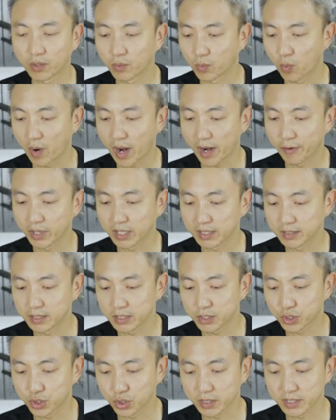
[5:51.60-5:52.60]
of wearing
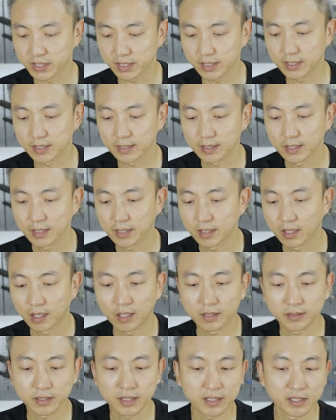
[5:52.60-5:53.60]
this jersey,
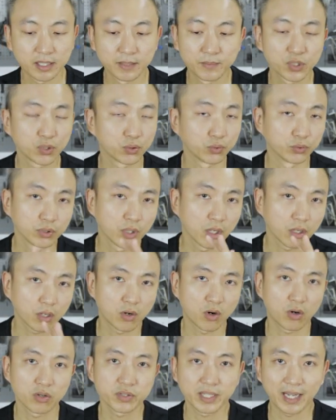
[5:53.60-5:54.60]
all these seams do not
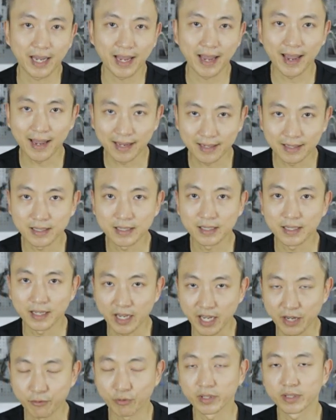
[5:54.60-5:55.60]
cause any
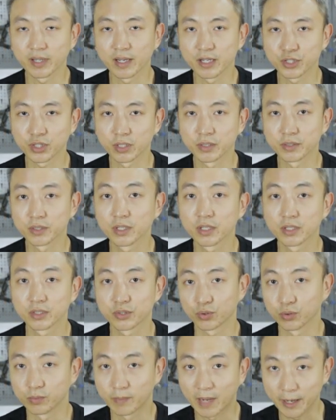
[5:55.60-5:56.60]
irritation
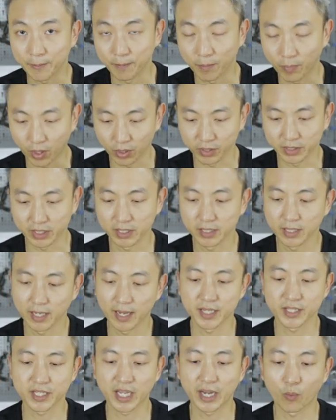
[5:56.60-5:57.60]
to my body
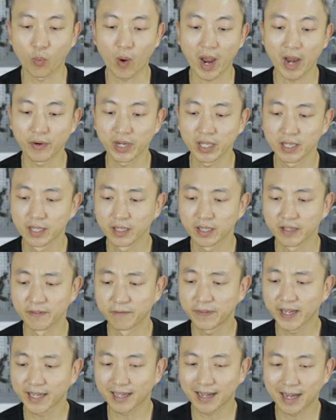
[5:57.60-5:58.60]
as I wear it.
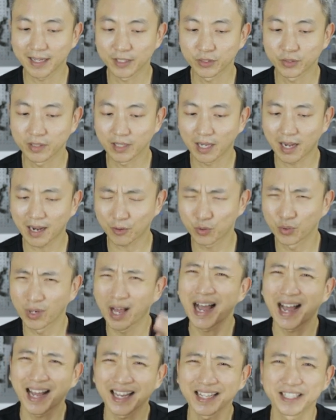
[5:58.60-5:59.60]
In fact, I could
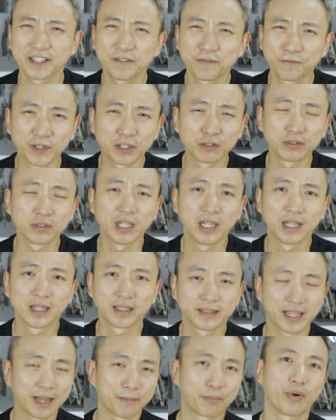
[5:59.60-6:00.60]
hardly feel
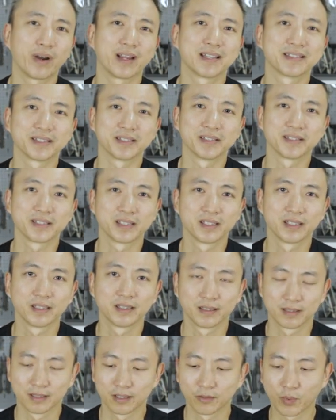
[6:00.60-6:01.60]
their presence
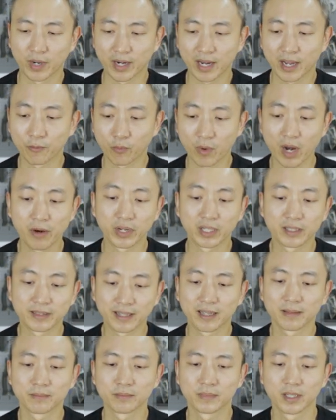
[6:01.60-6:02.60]
when I'm wearing
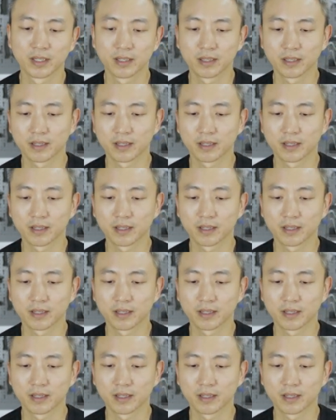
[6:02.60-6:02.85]
them